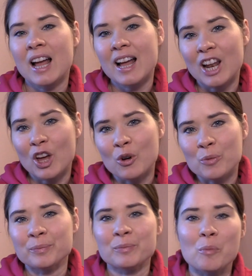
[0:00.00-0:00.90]

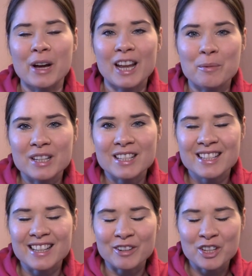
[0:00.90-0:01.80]
Hello, my name is
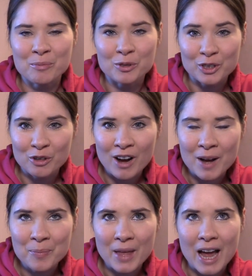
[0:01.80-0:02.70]
Tereza
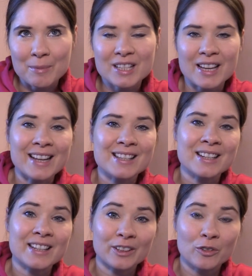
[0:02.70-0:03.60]
Pultrova. I'm a science
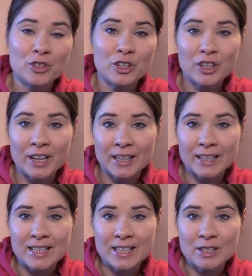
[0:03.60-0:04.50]
and technology
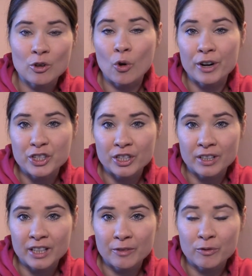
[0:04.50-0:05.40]
journalist
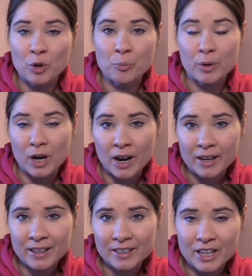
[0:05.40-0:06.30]
originally from
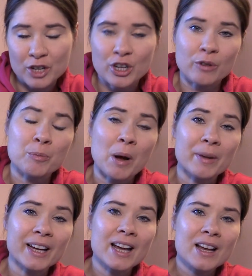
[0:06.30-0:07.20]
Prague, the Czech
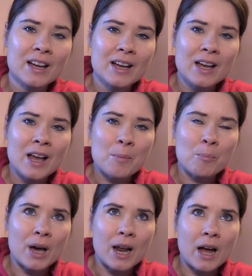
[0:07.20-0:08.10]
Republic,
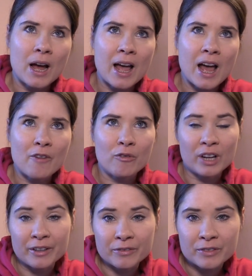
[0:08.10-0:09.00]
but I have
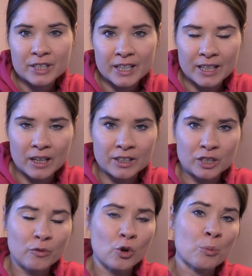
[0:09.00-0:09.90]
lived in
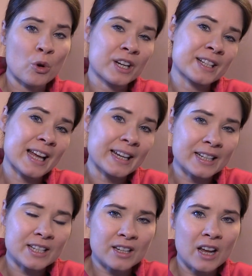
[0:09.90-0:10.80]
London for more than 10
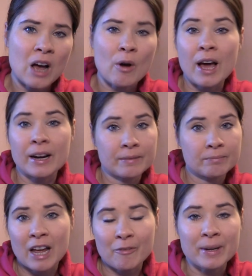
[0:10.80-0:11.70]
years now
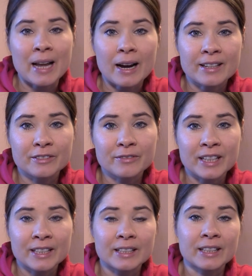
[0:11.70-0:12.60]
and have been active
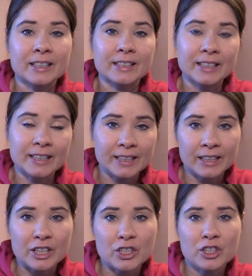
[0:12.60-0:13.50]
in
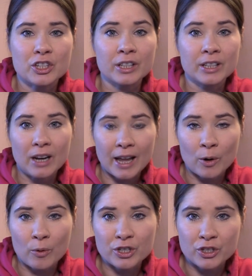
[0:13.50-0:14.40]
English
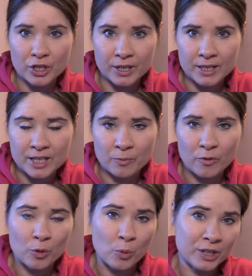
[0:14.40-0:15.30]
language journalism
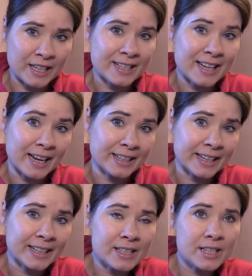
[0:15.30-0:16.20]
for more than 10
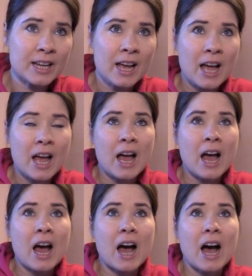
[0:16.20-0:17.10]
years.
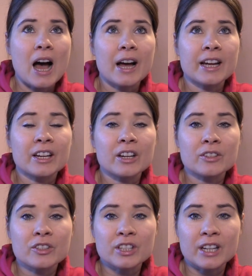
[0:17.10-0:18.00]
I
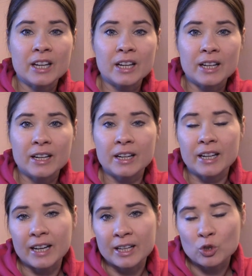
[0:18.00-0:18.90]
got
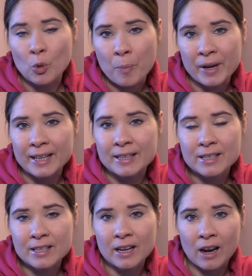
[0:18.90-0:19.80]
into
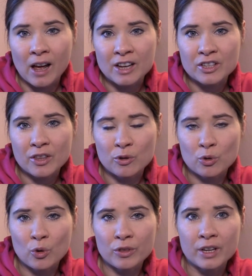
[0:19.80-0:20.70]
Pete's class
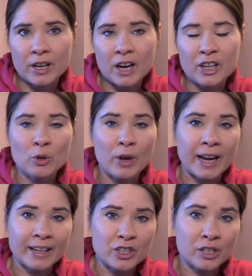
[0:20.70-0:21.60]
through the UK
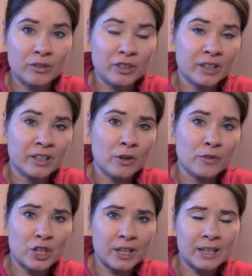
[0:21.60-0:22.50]
National Union of
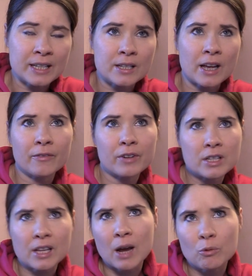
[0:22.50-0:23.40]
Journalists, and
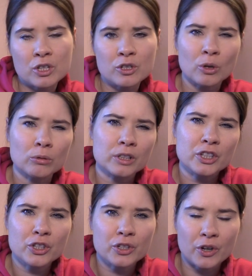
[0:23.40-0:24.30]
first I wasn't totally
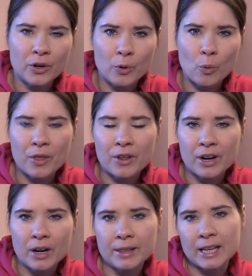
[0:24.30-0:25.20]
sure
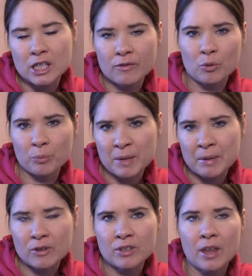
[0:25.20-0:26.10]
whether that's for me
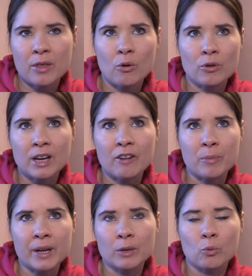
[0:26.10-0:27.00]
because I thought I've
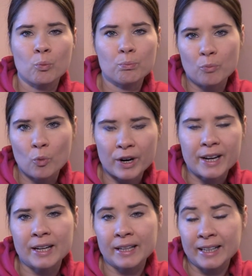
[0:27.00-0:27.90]
been
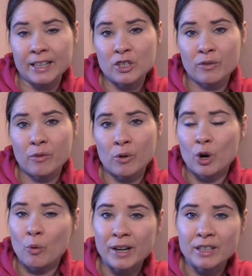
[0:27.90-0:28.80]
working in English for
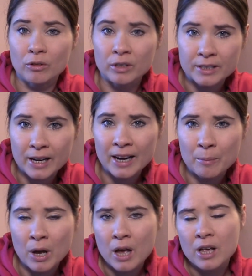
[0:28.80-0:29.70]
quite a long
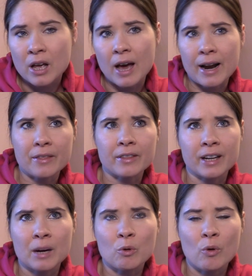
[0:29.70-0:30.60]
time and I
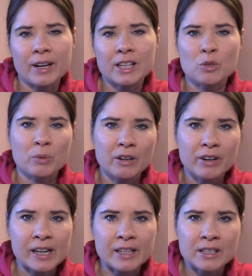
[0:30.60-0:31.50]
think I'm quite
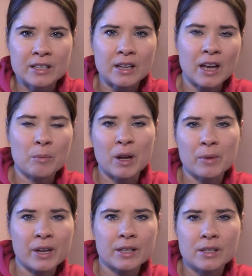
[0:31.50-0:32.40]
experienced and
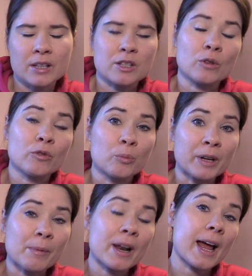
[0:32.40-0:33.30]
maybe it's not for
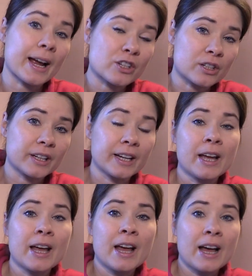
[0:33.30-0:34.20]
me, but actually
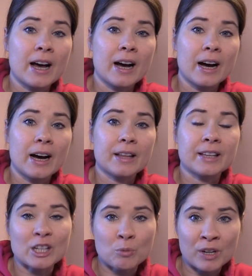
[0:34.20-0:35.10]
the
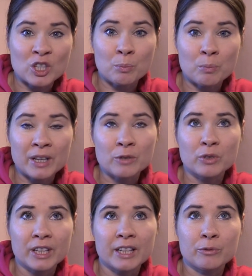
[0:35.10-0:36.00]
experience has been
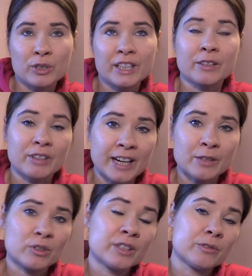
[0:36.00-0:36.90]
really, really
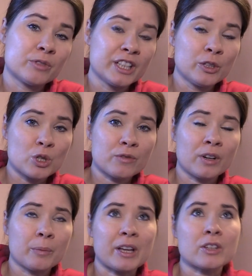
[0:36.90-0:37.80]
great, really
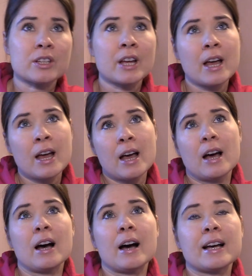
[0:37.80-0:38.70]
useful, because
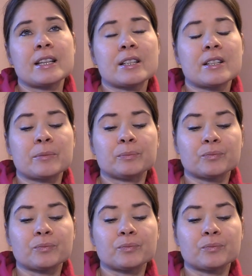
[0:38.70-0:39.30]
as